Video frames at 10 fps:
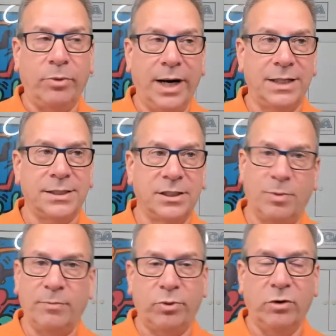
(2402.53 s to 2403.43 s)
breaks. It's
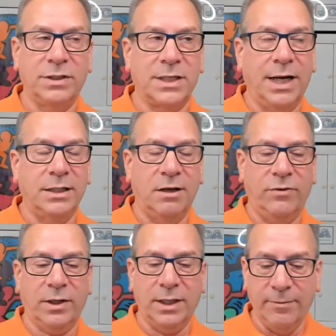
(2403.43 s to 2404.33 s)
been proven
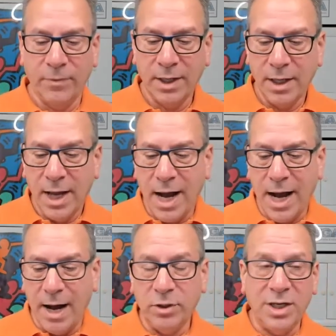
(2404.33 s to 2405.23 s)
scientifically.
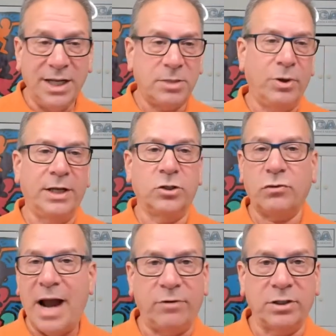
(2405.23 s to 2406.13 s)
You need to put in
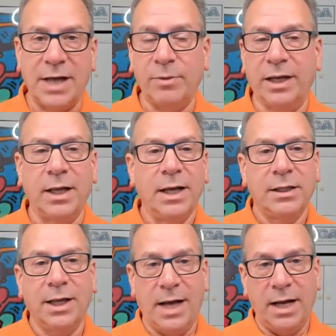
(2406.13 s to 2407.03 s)
travel time. Like
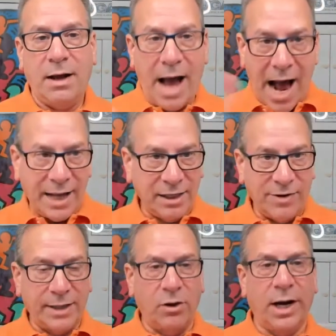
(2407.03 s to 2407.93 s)
I live
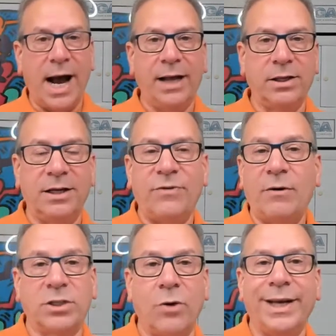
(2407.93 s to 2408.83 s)
on Long Island. If I
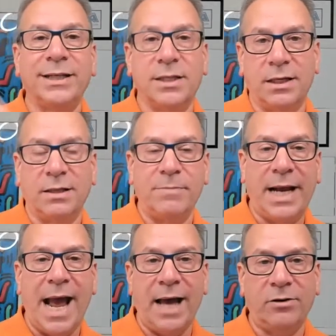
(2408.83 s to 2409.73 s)
was going into
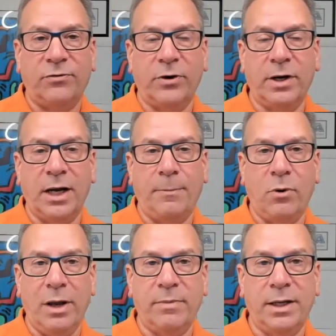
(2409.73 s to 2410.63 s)
Manhattan for an
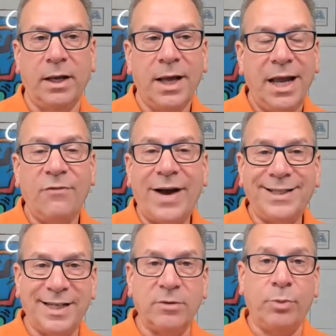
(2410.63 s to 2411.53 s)
appointment, if I
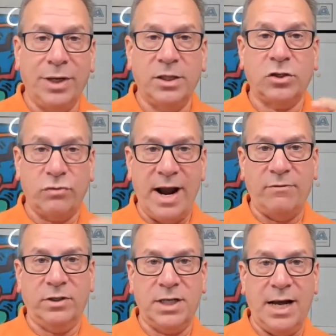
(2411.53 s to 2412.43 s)
didn't put in the
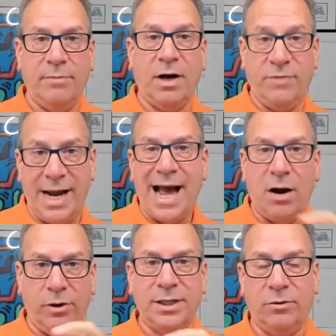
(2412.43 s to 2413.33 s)
travel time of an
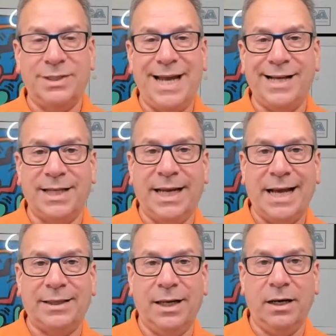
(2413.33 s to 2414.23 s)
hour that it would take to
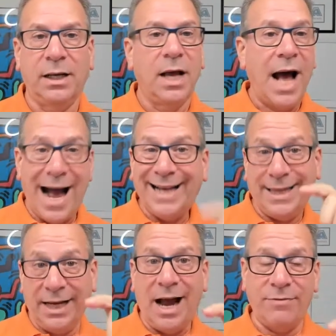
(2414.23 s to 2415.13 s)
get there, I
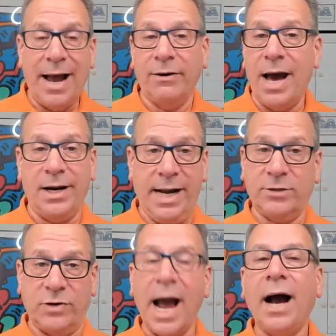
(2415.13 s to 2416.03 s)
think I've now got an
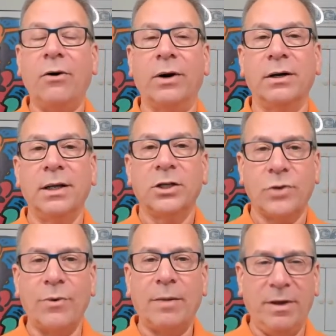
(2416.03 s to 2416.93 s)
extra hour. So
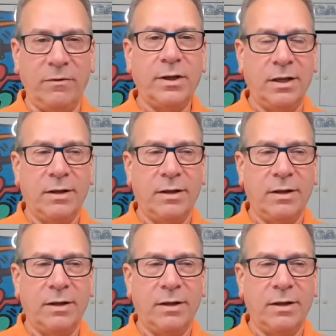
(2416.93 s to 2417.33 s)
I want to be